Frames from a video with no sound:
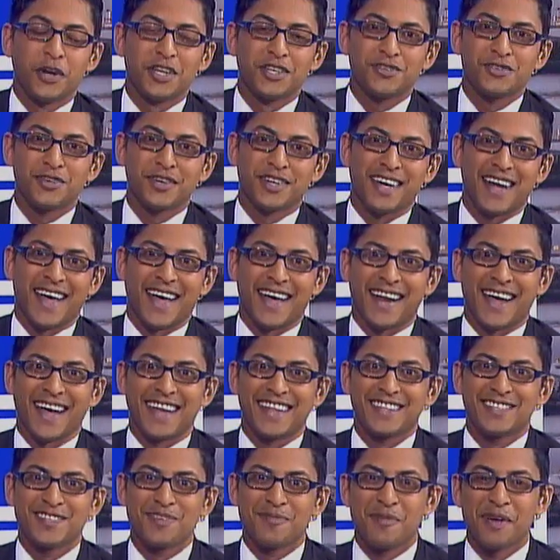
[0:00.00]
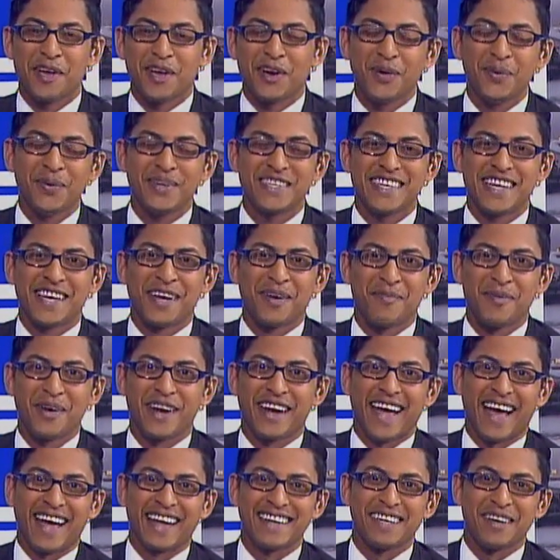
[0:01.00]
Trinidad and Tobago. We'll take a break
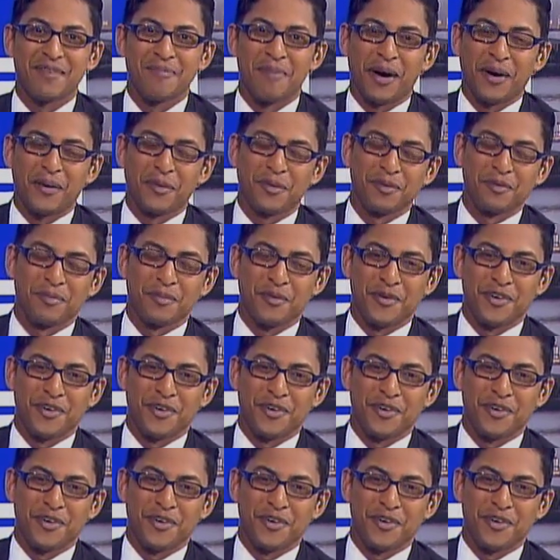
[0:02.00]
and come back with more.